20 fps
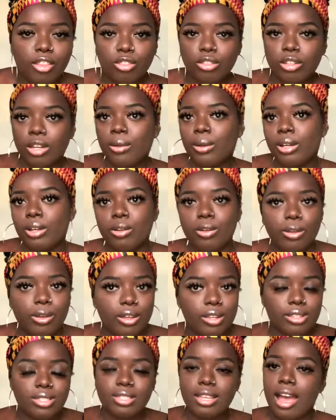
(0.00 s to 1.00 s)
Throw it
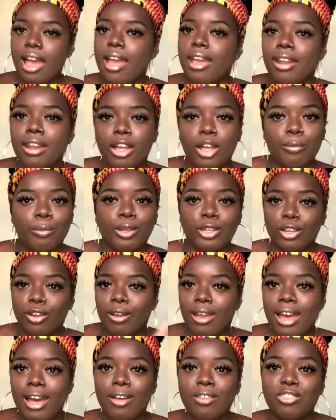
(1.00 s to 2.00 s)
on, tie it up, and you're
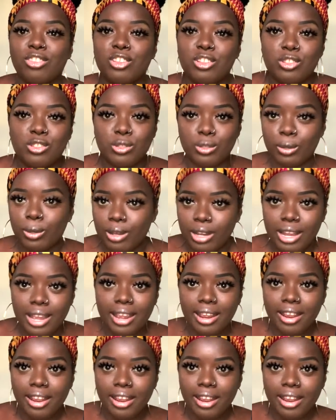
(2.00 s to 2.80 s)
out the door.